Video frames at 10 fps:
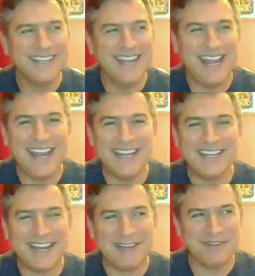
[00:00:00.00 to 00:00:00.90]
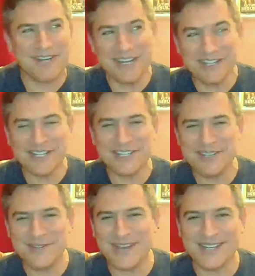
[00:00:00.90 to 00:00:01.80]
And I would kind of like to
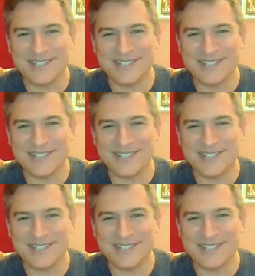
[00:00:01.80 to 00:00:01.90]
do that.